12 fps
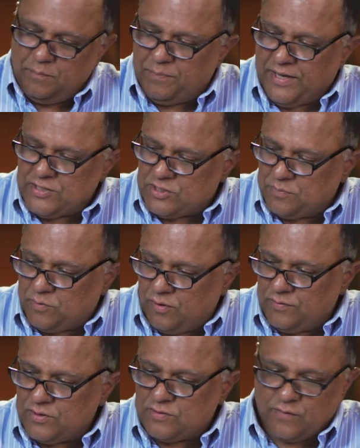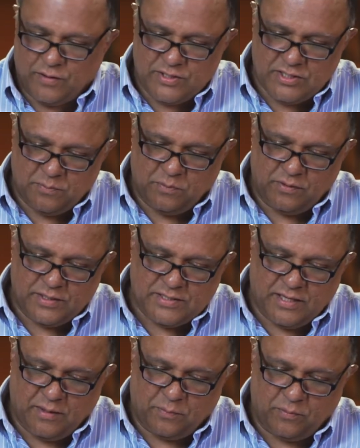Based upon this very simple
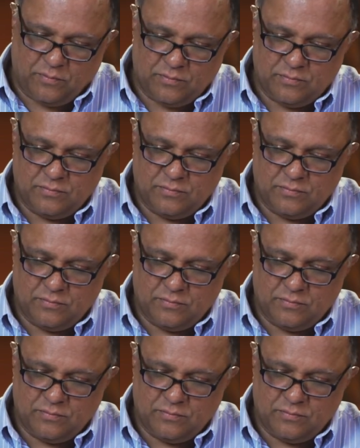example,